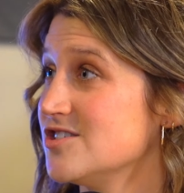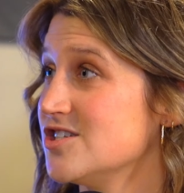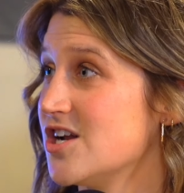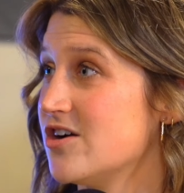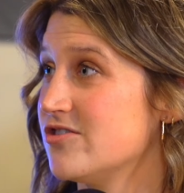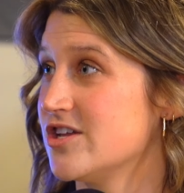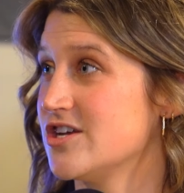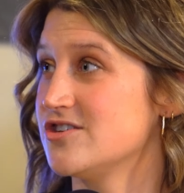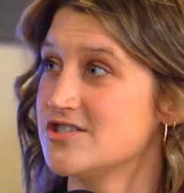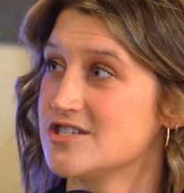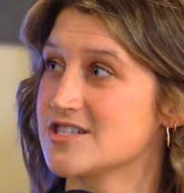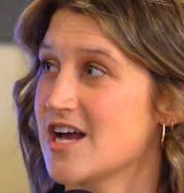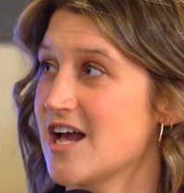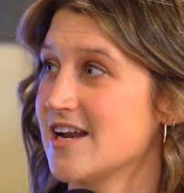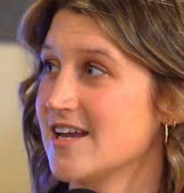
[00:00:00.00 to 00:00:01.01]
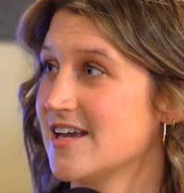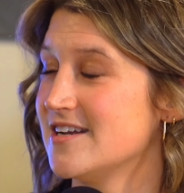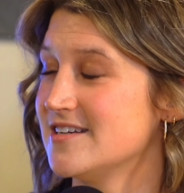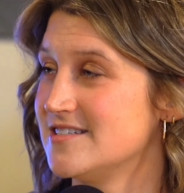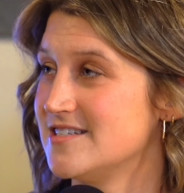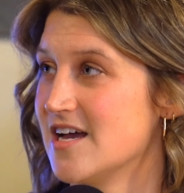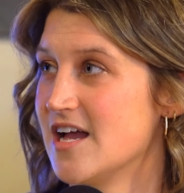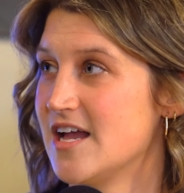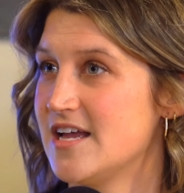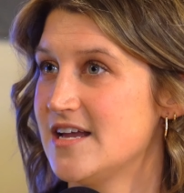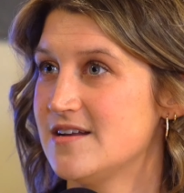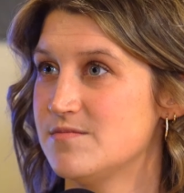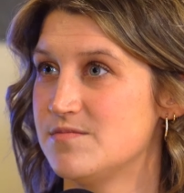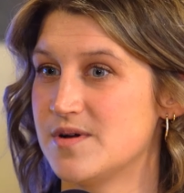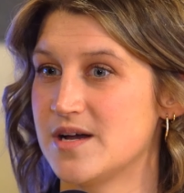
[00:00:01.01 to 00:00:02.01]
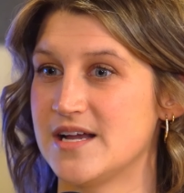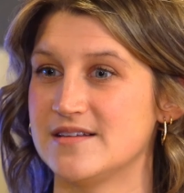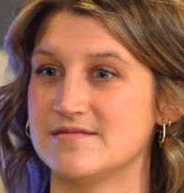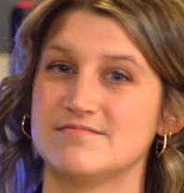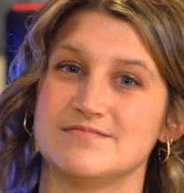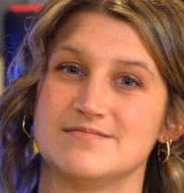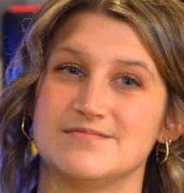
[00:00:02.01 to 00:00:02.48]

you know, like you just got to get it done. Yeah. But